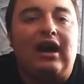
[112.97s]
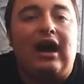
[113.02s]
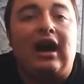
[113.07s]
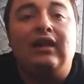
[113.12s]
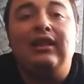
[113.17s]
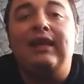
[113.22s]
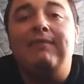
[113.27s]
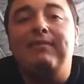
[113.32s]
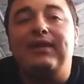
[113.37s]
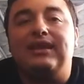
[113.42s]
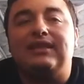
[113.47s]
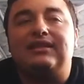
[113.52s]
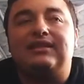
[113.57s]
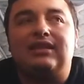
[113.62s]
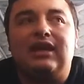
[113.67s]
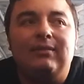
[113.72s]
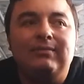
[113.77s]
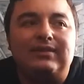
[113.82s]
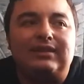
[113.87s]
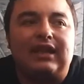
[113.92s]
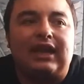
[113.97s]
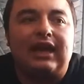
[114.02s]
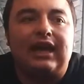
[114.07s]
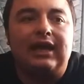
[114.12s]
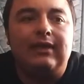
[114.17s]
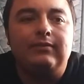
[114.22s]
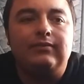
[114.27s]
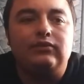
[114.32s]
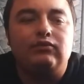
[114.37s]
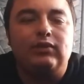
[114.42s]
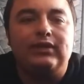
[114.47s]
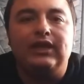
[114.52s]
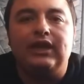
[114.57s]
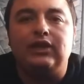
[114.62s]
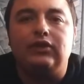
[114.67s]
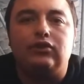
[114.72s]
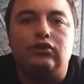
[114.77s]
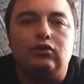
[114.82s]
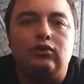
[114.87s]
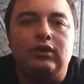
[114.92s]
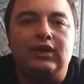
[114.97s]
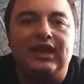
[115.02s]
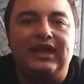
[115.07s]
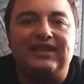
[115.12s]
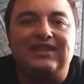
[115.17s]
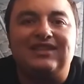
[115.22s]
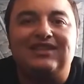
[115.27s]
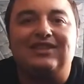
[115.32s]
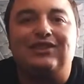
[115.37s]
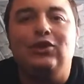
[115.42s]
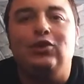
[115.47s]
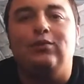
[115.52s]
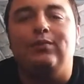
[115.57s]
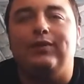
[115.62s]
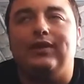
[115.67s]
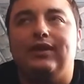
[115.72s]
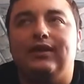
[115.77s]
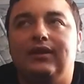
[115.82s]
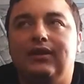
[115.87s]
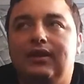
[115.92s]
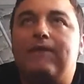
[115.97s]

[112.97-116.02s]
I'll admit, sometimes when they do it, it's stupid.